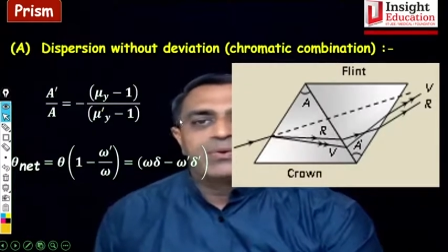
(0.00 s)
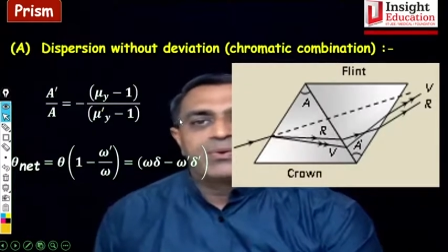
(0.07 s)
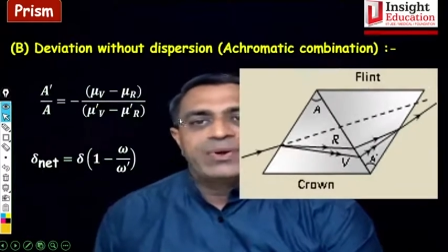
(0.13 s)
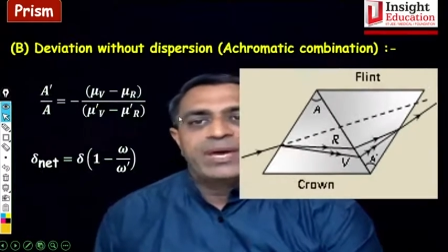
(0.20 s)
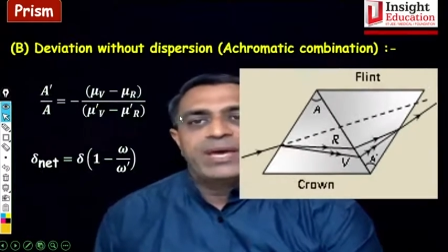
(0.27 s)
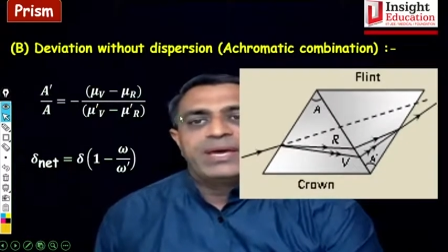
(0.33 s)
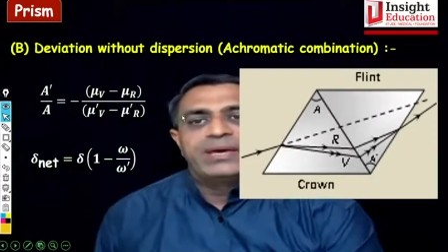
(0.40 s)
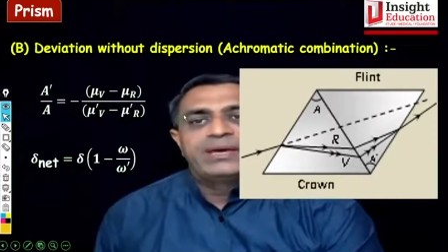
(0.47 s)

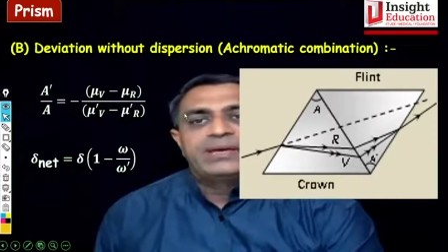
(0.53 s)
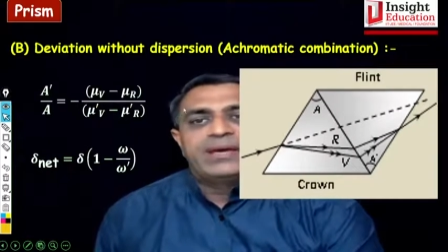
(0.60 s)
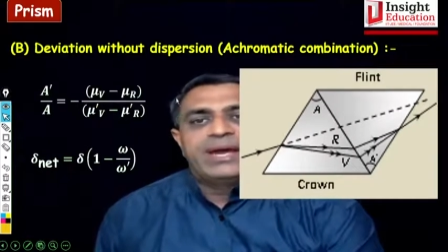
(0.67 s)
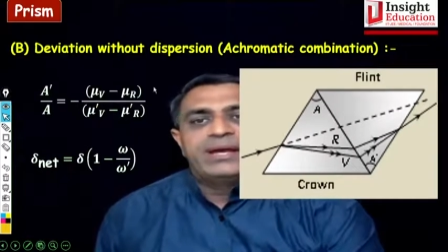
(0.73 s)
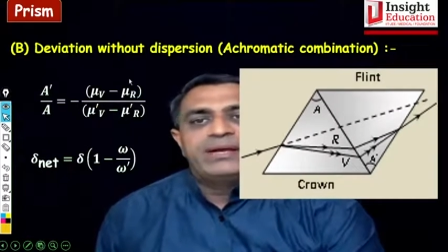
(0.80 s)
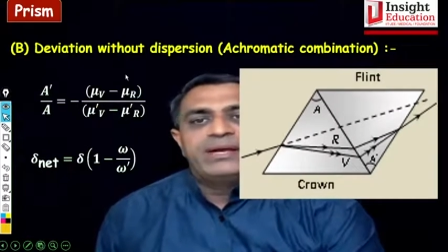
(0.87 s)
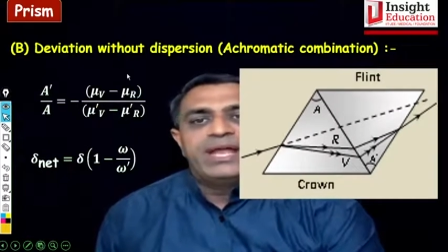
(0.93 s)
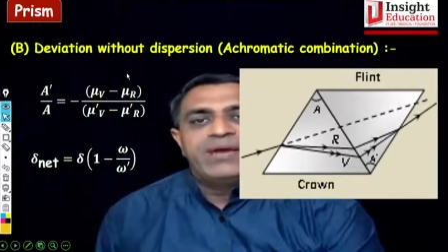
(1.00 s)
Okay, and
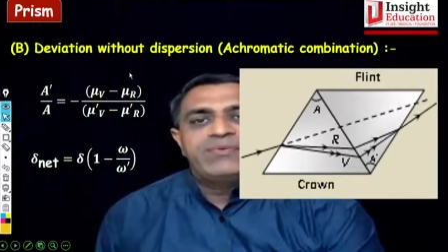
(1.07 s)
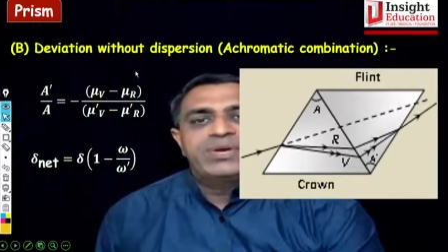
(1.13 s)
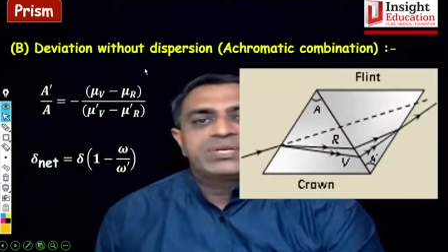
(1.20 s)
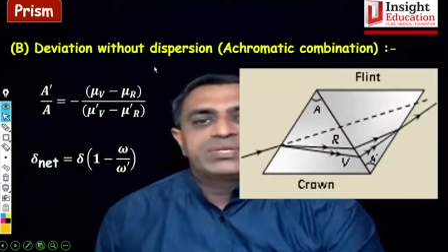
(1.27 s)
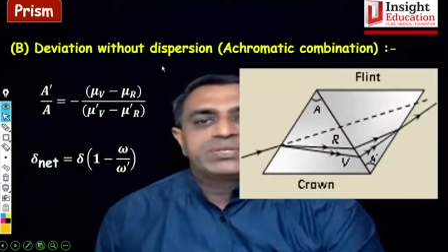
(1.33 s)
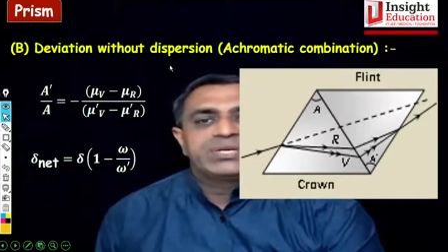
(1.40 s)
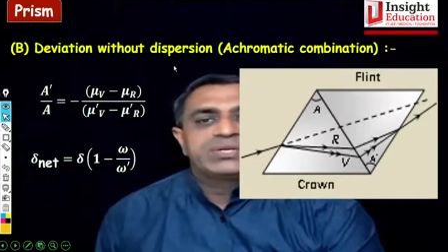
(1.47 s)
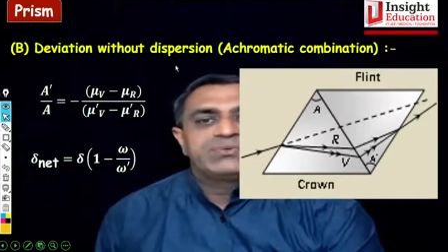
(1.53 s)

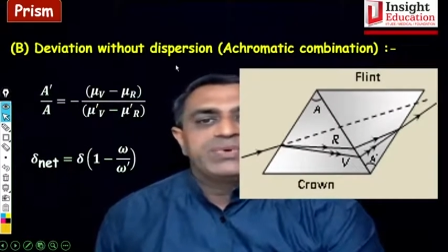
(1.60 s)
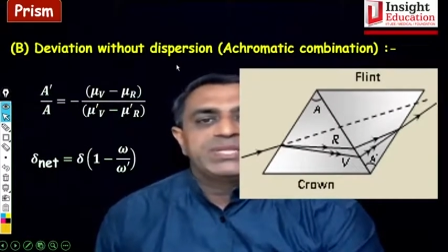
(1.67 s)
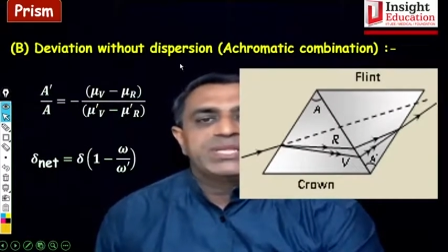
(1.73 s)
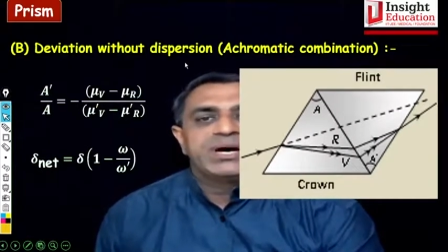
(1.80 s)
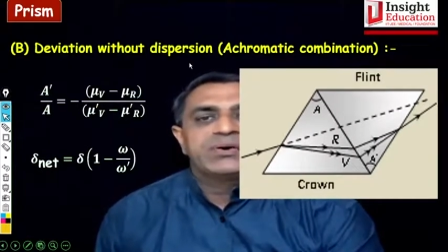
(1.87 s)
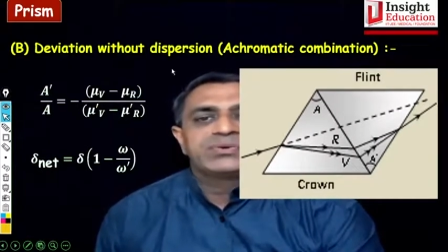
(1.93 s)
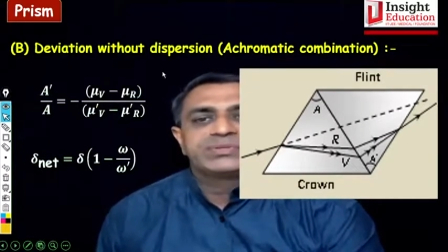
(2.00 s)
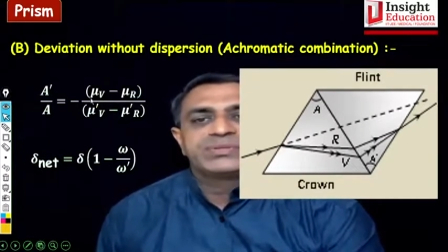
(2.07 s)
deviation
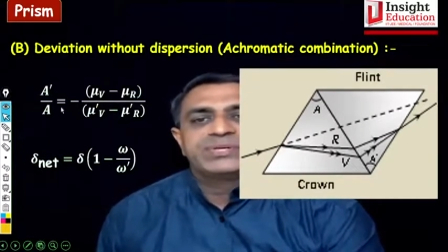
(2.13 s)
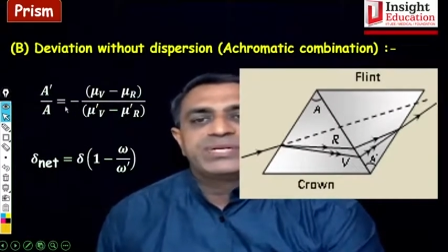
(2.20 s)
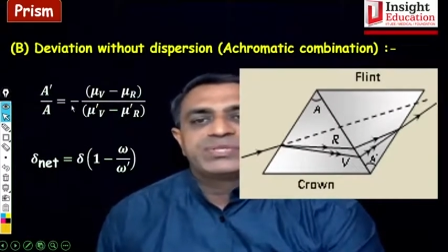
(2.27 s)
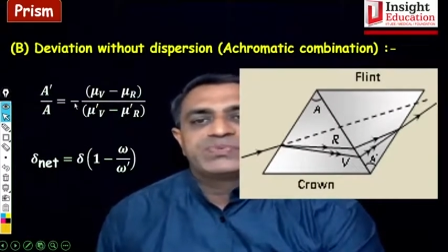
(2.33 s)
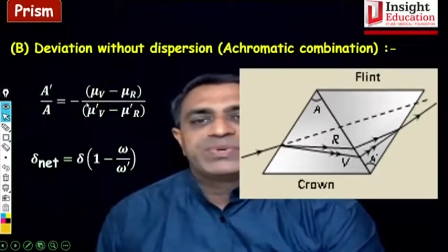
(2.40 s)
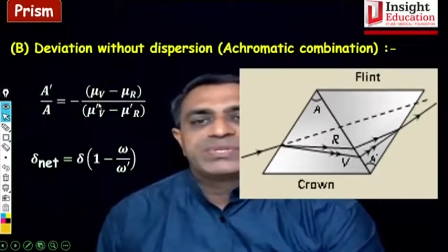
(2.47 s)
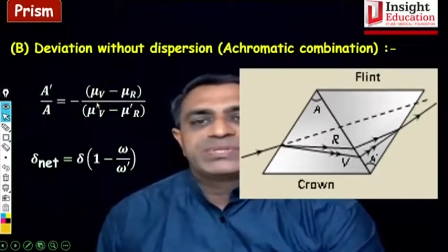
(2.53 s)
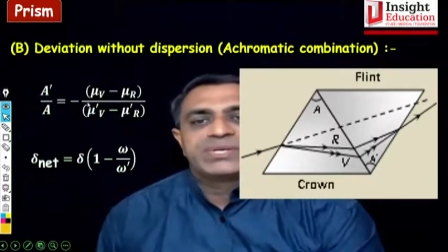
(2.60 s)
without
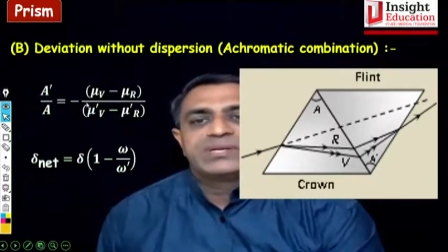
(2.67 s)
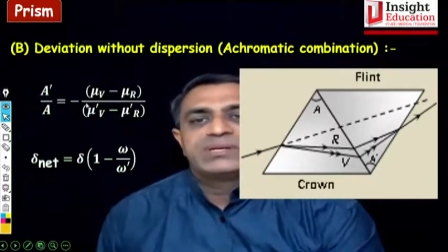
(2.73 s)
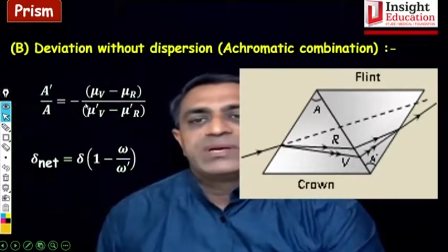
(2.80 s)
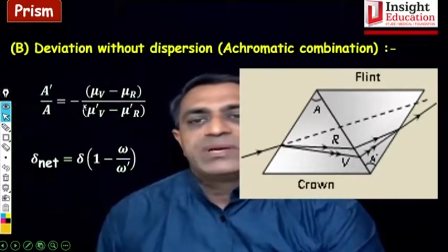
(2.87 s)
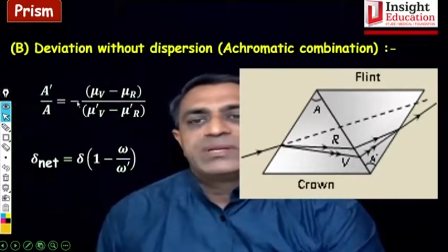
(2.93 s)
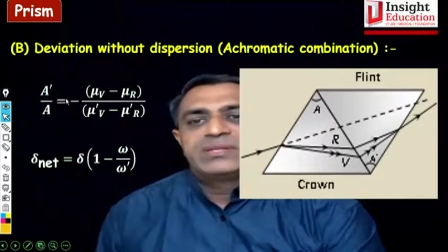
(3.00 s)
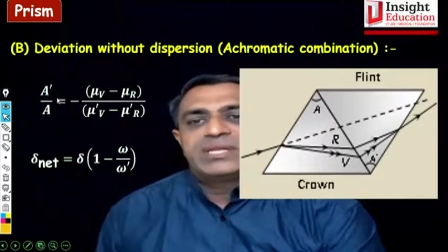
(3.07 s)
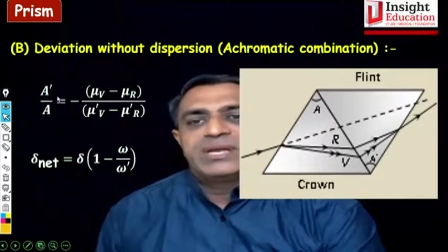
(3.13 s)
dispersion,
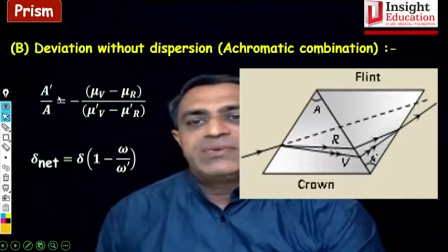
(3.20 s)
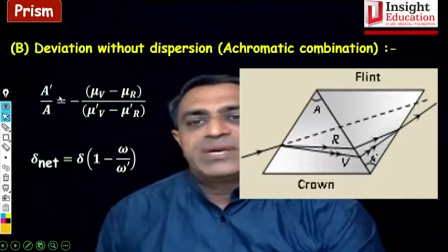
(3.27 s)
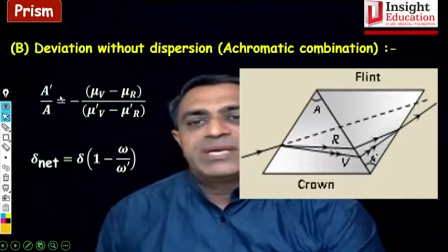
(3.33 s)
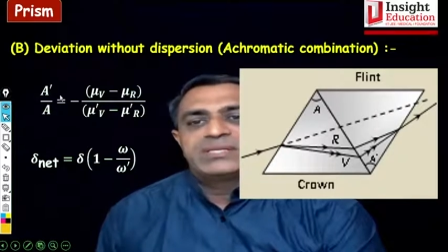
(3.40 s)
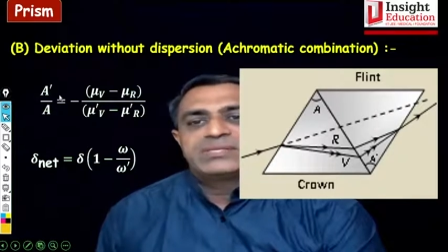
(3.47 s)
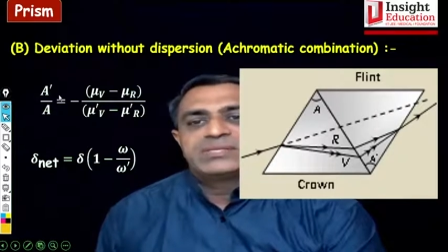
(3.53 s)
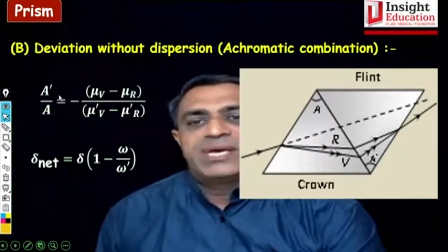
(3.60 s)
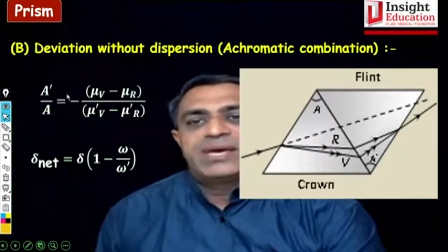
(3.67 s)
then we
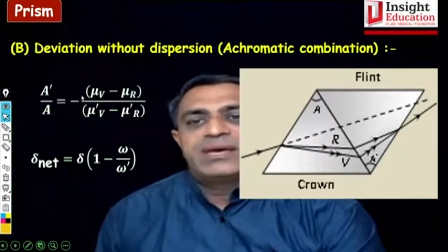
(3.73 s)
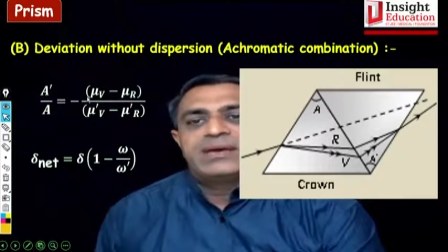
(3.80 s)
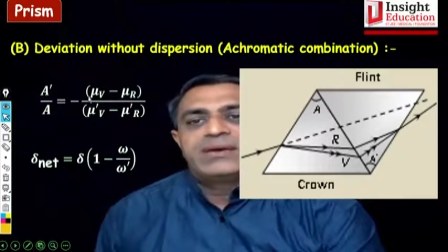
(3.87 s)
can say